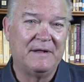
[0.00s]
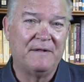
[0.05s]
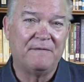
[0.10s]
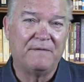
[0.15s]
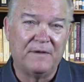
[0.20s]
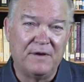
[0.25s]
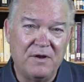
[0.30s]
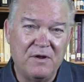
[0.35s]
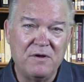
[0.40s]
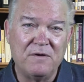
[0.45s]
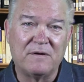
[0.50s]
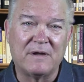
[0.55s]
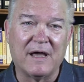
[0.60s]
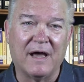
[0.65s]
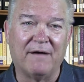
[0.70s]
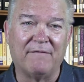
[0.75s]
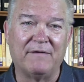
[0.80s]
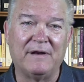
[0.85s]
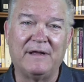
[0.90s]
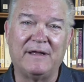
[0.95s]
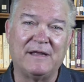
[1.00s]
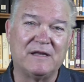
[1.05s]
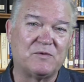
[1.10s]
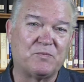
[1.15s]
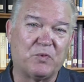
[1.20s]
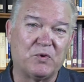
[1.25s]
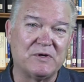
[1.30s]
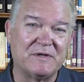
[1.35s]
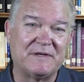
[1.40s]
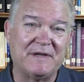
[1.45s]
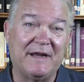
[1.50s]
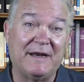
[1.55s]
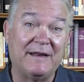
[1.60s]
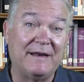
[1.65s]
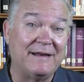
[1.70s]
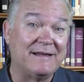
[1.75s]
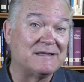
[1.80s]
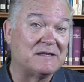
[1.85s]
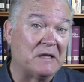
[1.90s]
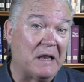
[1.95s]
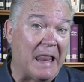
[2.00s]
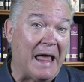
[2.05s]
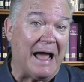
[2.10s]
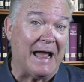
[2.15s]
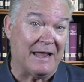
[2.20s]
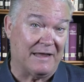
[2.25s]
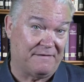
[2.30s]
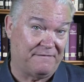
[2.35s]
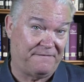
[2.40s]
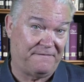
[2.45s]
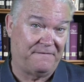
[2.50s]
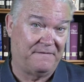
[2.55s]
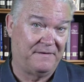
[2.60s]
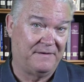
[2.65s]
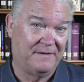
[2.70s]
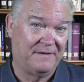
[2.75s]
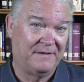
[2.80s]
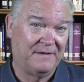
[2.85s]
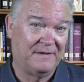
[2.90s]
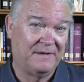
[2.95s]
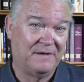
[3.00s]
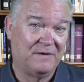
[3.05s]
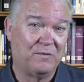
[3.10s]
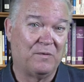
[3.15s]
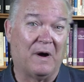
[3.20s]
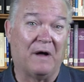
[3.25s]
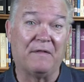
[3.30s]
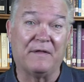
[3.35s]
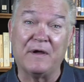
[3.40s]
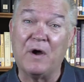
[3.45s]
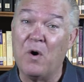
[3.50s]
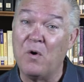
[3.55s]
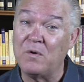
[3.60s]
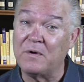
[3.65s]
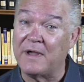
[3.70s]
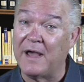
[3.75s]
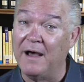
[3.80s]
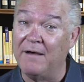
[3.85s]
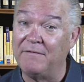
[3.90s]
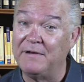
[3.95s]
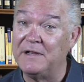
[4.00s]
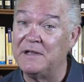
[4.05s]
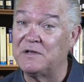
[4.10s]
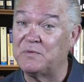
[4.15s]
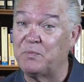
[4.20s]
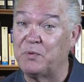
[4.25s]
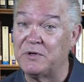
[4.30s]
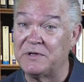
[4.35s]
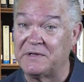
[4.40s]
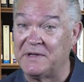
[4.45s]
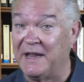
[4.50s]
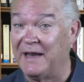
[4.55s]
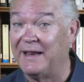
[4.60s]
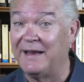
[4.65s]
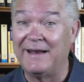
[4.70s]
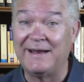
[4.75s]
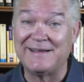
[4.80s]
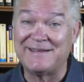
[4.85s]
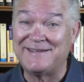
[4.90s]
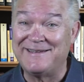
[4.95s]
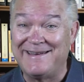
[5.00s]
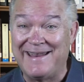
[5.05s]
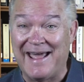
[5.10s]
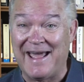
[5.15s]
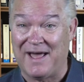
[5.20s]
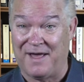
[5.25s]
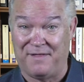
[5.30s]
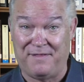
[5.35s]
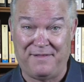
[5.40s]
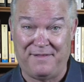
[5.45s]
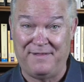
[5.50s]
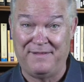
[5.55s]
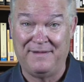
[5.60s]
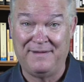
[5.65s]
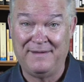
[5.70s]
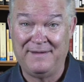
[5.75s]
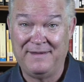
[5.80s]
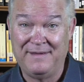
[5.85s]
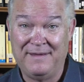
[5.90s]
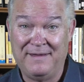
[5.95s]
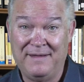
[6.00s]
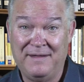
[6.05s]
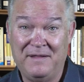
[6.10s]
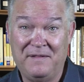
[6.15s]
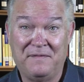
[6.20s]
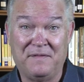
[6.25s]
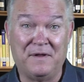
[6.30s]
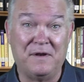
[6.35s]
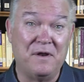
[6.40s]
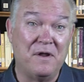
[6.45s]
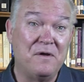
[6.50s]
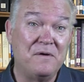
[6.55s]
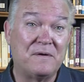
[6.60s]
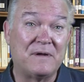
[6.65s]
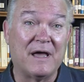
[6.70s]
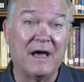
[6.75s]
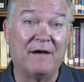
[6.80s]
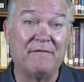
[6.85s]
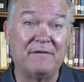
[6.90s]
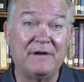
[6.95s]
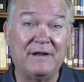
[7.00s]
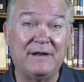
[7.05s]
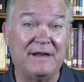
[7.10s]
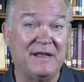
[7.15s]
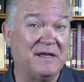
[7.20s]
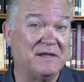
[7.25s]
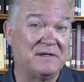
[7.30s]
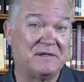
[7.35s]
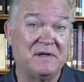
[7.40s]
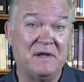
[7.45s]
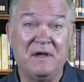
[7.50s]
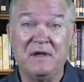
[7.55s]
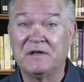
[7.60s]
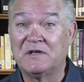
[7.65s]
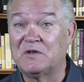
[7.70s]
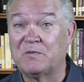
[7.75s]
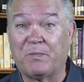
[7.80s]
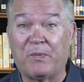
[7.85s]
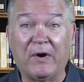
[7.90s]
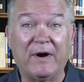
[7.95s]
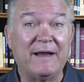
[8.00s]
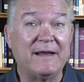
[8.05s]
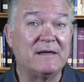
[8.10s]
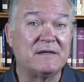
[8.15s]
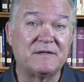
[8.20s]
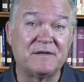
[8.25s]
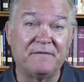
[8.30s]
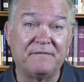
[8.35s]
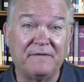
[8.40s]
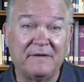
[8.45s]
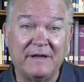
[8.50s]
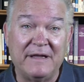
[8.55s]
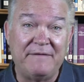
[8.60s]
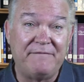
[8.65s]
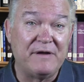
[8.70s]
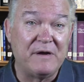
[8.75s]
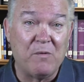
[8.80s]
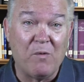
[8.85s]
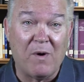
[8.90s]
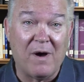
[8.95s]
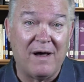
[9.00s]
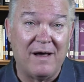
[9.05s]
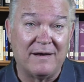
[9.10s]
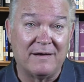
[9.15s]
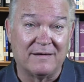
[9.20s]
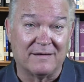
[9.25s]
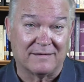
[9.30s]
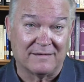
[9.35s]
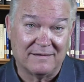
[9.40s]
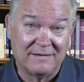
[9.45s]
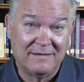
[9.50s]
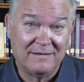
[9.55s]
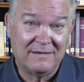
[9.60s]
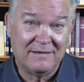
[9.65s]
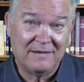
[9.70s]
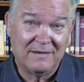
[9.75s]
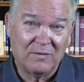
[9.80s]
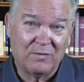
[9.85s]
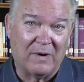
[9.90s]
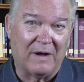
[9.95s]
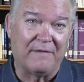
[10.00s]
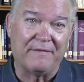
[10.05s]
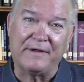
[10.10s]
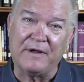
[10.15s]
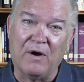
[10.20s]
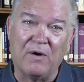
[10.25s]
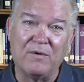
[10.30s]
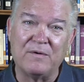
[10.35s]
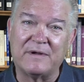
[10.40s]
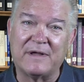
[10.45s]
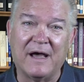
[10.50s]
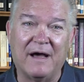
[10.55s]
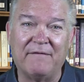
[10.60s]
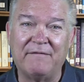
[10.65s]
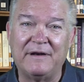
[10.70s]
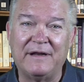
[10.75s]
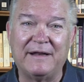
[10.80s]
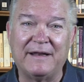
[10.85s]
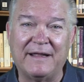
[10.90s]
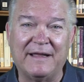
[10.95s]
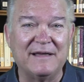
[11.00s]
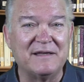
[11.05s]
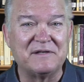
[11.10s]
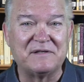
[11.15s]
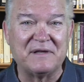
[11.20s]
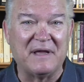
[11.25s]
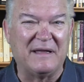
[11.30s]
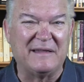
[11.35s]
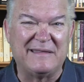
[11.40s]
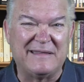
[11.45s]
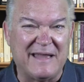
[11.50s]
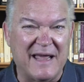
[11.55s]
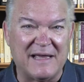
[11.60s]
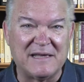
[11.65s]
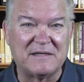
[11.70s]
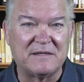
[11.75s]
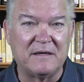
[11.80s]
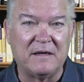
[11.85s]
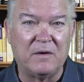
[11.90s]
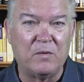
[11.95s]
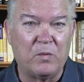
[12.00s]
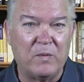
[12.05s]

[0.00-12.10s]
The new covenant is presented as life, while the old covenant is presented as death. The new covenant is springs of living water, while the old covenant is a desolate